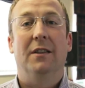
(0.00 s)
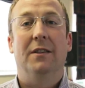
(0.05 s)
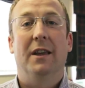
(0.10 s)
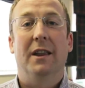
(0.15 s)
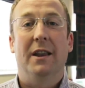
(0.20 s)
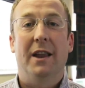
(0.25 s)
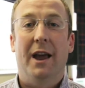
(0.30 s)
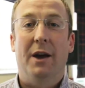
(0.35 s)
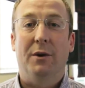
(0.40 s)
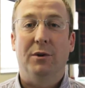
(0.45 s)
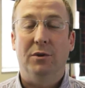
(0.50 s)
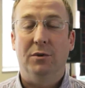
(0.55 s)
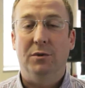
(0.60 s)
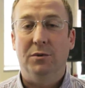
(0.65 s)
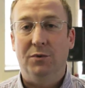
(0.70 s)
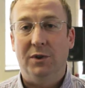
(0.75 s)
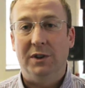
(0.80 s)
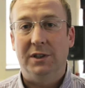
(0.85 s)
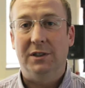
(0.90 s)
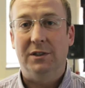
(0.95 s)
and then how
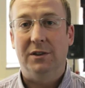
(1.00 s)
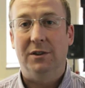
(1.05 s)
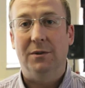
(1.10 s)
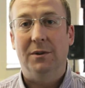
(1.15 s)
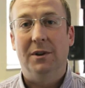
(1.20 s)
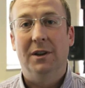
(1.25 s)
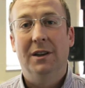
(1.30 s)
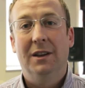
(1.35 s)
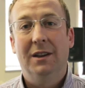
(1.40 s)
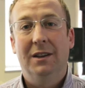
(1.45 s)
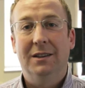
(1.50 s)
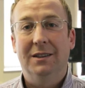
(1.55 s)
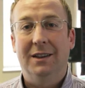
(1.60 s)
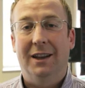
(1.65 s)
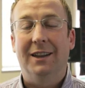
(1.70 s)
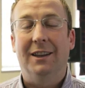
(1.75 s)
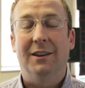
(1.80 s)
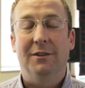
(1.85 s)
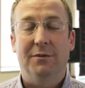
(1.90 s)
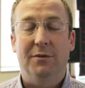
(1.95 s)
you'd wish to
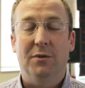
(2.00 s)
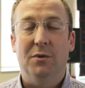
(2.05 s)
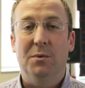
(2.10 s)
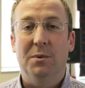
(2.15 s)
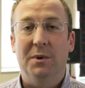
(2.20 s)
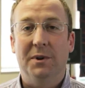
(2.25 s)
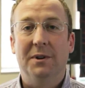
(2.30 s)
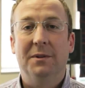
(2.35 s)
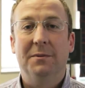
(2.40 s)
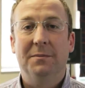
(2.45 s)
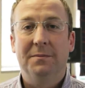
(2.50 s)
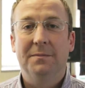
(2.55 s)
take it forward.